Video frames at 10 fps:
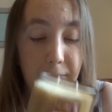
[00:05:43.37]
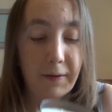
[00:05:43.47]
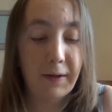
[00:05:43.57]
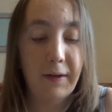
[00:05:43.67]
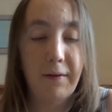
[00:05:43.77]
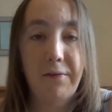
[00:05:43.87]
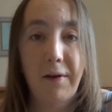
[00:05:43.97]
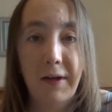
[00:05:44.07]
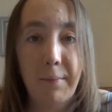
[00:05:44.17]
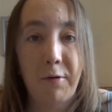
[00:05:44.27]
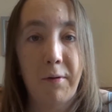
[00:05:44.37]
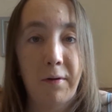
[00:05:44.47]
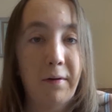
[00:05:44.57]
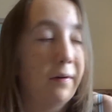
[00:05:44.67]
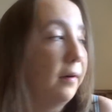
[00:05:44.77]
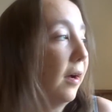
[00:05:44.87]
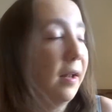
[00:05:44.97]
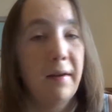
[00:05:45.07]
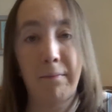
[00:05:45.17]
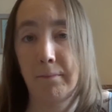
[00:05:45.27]
Like, don't get me wrong,
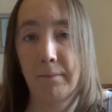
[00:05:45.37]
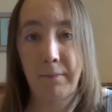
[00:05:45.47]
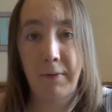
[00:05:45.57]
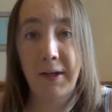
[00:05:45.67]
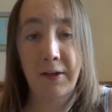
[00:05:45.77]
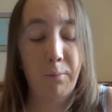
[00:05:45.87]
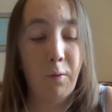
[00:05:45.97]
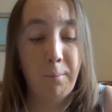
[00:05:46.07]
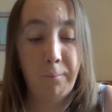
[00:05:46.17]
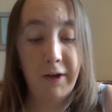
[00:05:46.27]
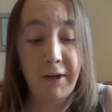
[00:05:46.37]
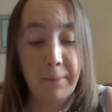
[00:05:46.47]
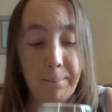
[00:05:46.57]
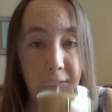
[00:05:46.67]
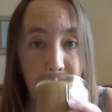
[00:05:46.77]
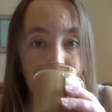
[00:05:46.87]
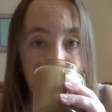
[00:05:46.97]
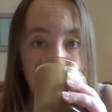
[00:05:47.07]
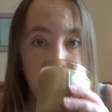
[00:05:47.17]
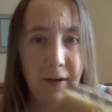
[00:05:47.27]
I like a 1 wick, but
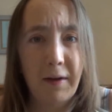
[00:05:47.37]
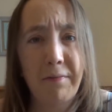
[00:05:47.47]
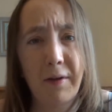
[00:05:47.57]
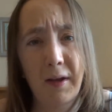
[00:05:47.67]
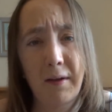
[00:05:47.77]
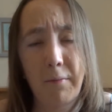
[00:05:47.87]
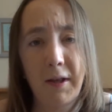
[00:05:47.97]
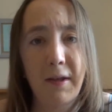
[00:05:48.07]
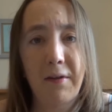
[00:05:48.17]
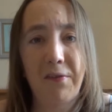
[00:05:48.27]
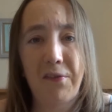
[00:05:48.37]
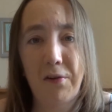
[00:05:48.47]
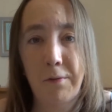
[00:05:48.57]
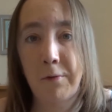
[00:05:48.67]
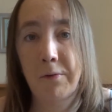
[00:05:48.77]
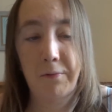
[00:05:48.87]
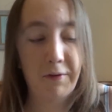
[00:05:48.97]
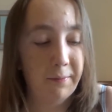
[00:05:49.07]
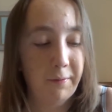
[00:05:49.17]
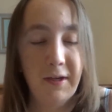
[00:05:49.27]
I feel like when there's 2 or
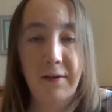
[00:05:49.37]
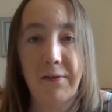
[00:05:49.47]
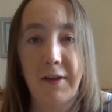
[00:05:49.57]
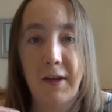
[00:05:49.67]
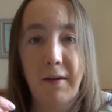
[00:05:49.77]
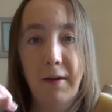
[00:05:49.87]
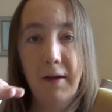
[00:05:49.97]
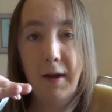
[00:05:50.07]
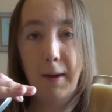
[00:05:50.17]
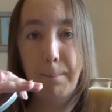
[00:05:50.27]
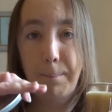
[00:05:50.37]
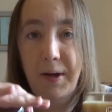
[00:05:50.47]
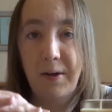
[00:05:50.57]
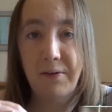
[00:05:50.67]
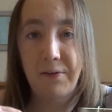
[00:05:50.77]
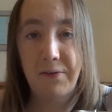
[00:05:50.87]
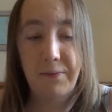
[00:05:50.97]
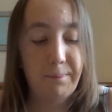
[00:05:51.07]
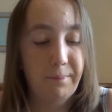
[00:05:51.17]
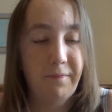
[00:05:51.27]
3 wicks, it
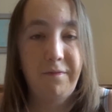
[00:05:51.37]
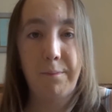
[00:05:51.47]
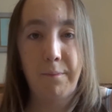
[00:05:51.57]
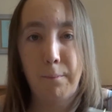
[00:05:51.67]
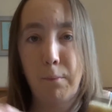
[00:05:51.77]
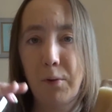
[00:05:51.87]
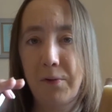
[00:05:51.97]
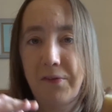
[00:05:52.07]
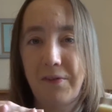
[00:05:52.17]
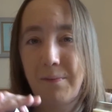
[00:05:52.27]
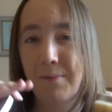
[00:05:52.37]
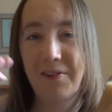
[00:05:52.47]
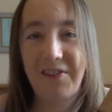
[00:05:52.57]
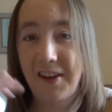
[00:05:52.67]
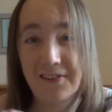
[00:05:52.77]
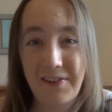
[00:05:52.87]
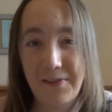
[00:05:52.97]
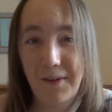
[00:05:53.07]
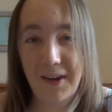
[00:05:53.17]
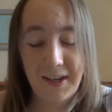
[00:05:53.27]
burns more
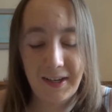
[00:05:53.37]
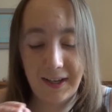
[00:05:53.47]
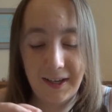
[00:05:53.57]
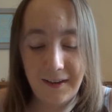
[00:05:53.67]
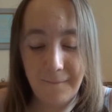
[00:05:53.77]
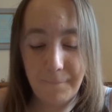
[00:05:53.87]
satisfyingly.